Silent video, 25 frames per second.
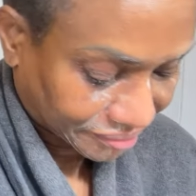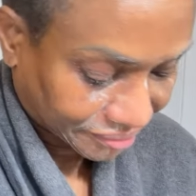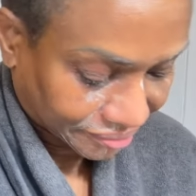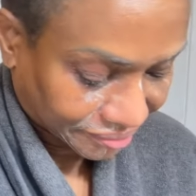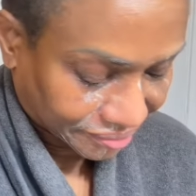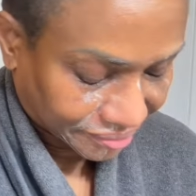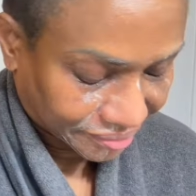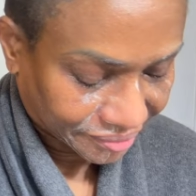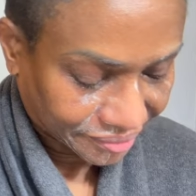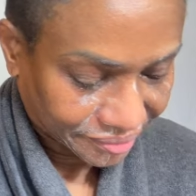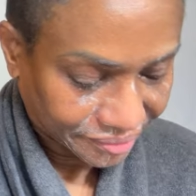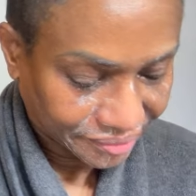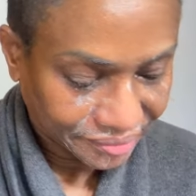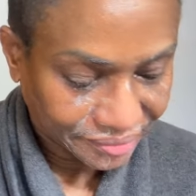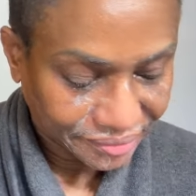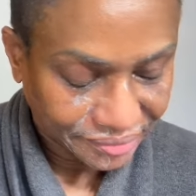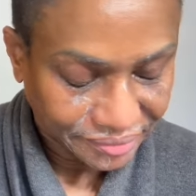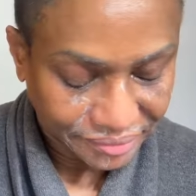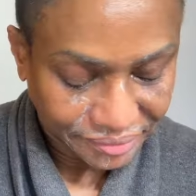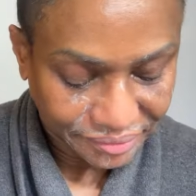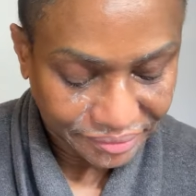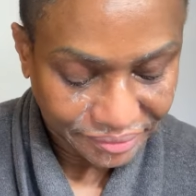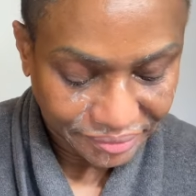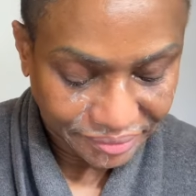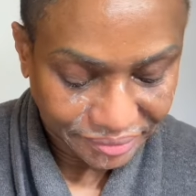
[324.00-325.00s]

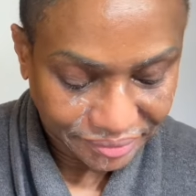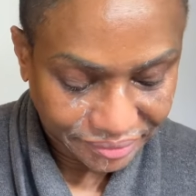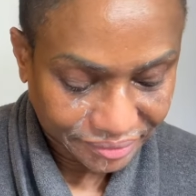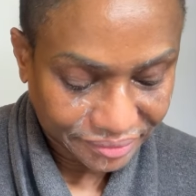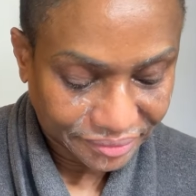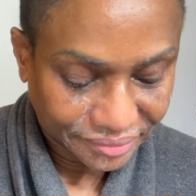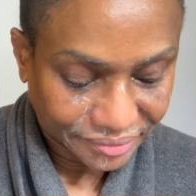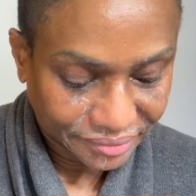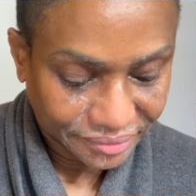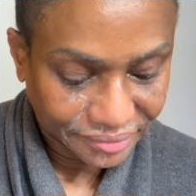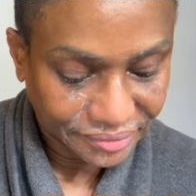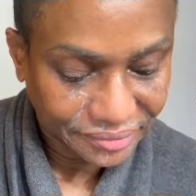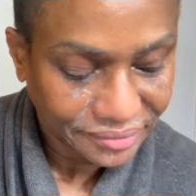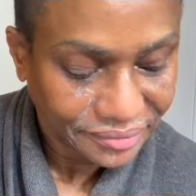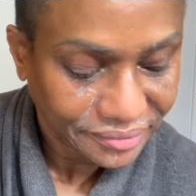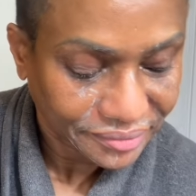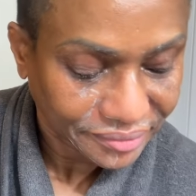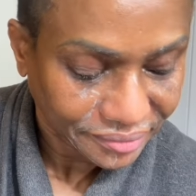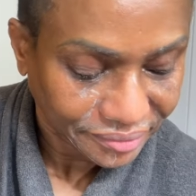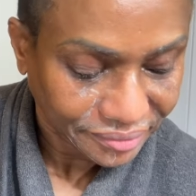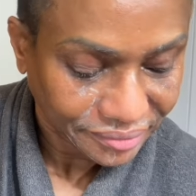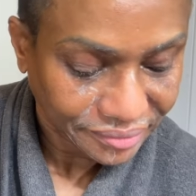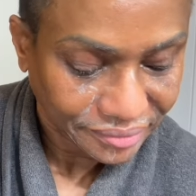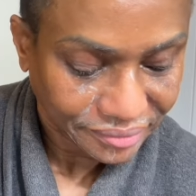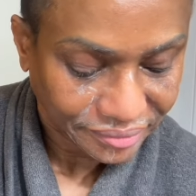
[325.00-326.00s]

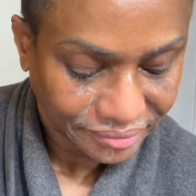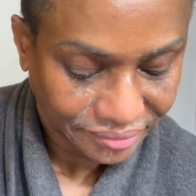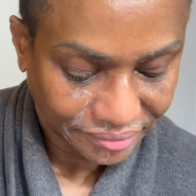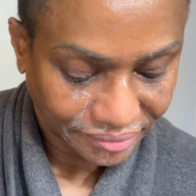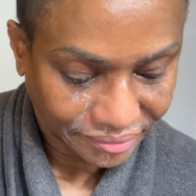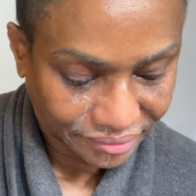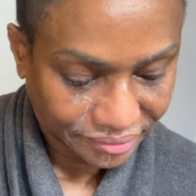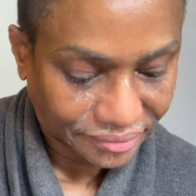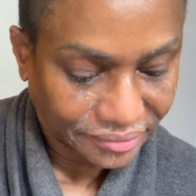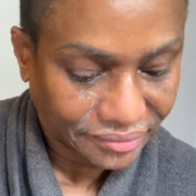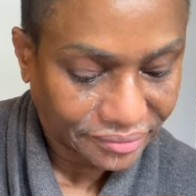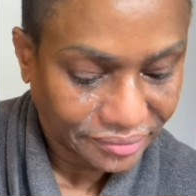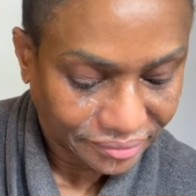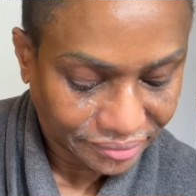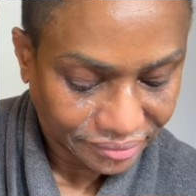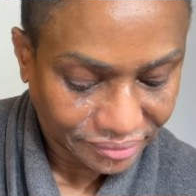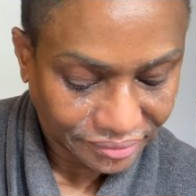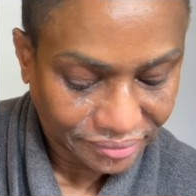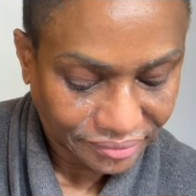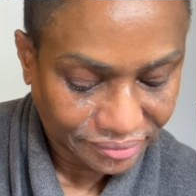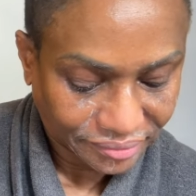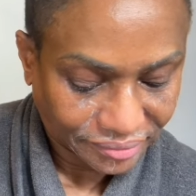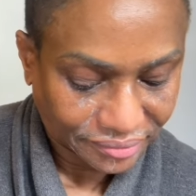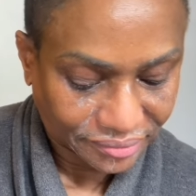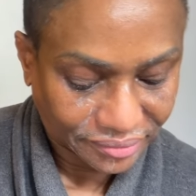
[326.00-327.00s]

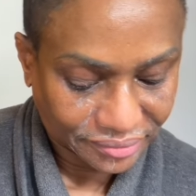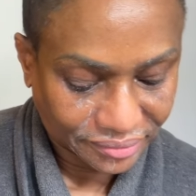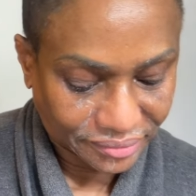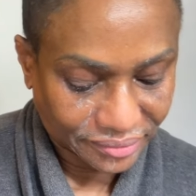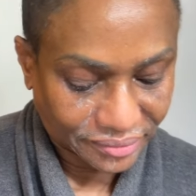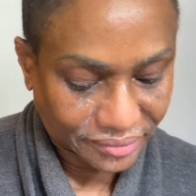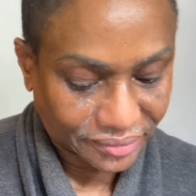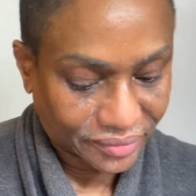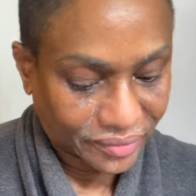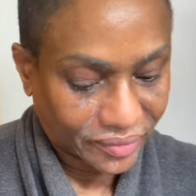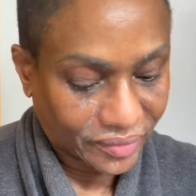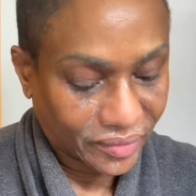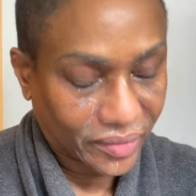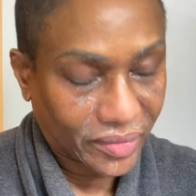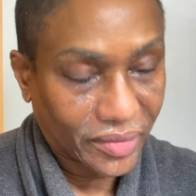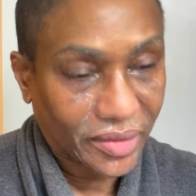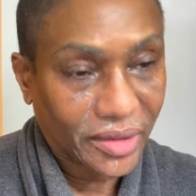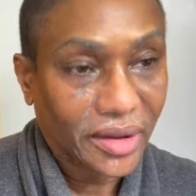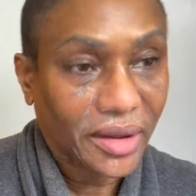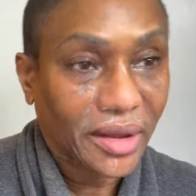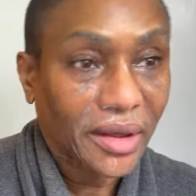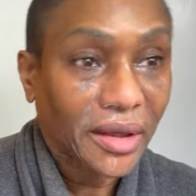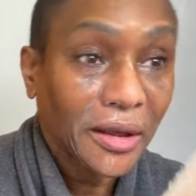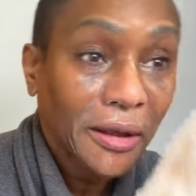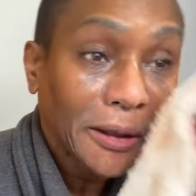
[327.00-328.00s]

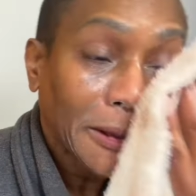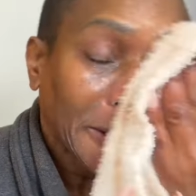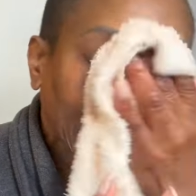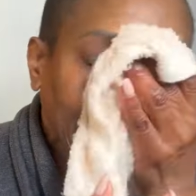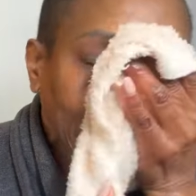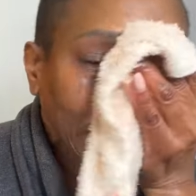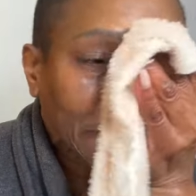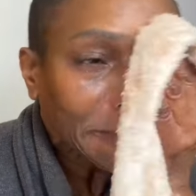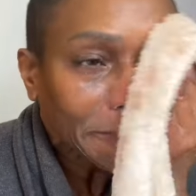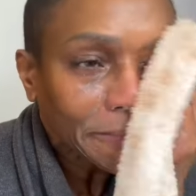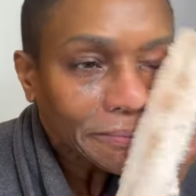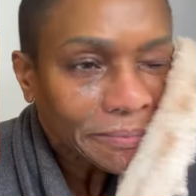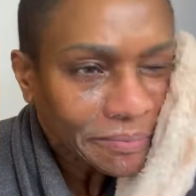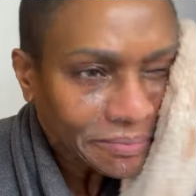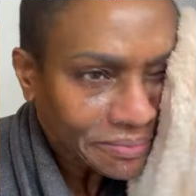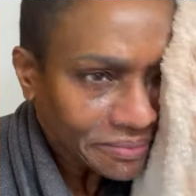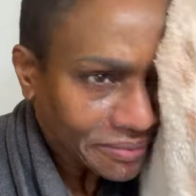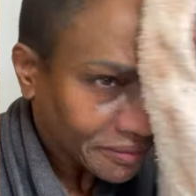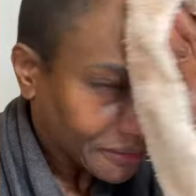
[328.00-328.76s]
Nothing is said.